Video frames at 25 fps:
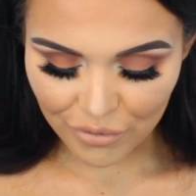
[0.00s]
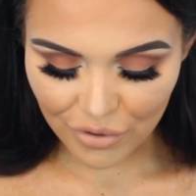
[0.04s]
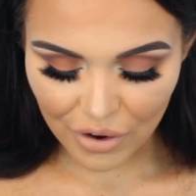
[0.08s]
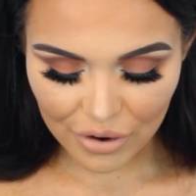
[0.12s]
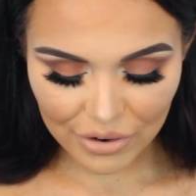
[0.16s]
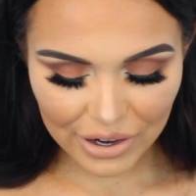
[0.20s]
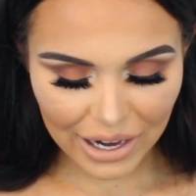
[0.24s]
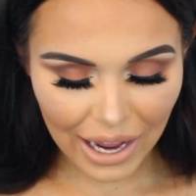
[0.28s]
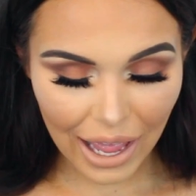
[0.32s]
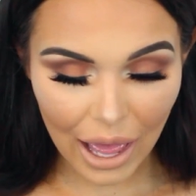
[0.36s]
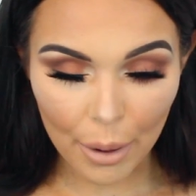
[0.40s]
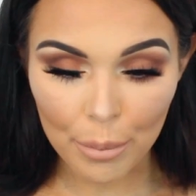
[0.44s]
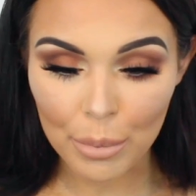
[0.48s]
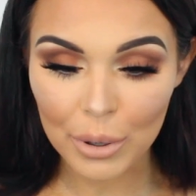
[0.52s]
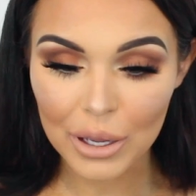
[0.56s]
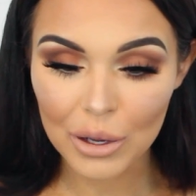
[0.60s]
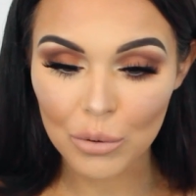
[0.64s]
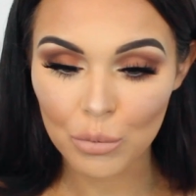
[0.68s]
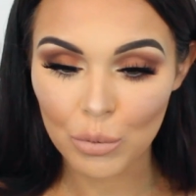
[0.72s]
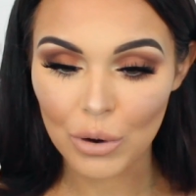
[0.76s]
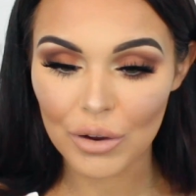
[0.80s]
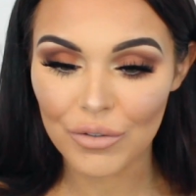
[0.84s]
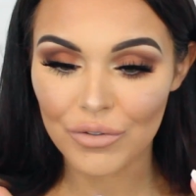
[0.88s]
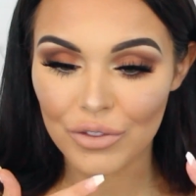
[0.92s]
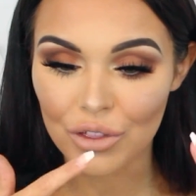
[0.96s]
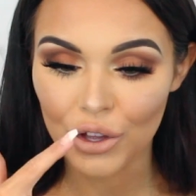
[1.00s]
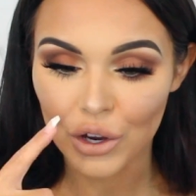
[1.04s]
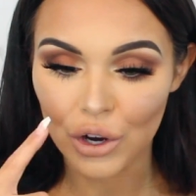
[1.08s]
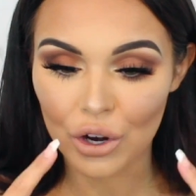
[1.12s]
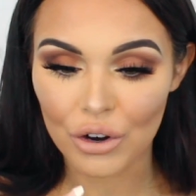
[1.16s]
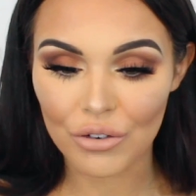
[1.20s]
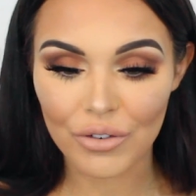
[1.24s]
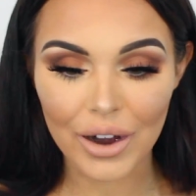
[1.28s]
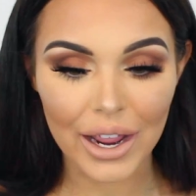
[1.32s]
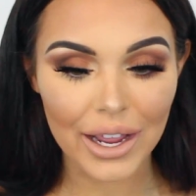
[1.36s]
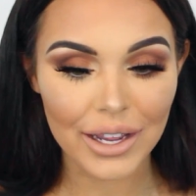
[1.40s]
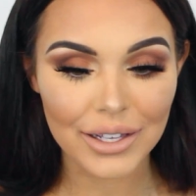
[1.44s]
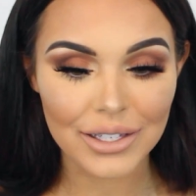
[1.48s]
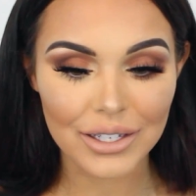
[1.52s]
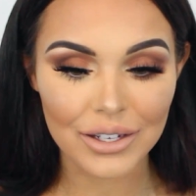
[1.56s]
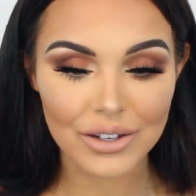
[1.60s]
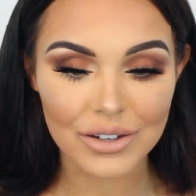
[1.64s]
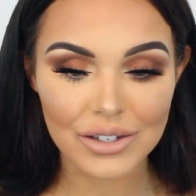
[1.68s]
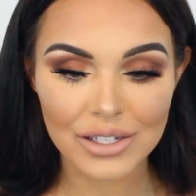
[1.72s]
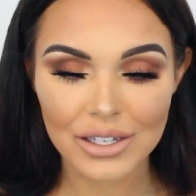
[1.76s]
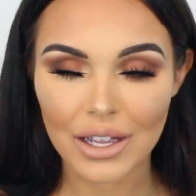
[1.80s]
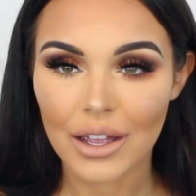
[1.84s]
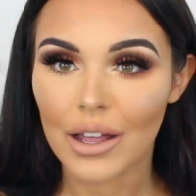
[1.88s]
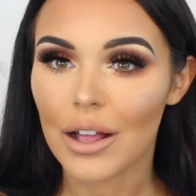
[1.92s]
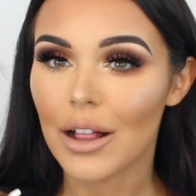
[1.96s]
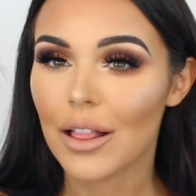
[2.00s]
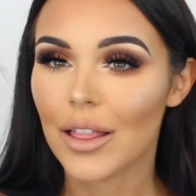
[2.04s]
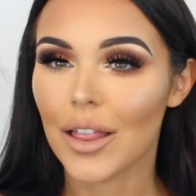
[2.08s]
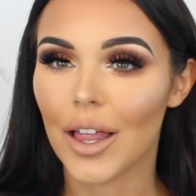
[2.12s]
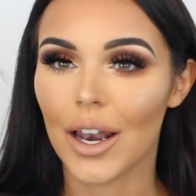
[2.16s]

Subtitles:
Very happy with the Correctors.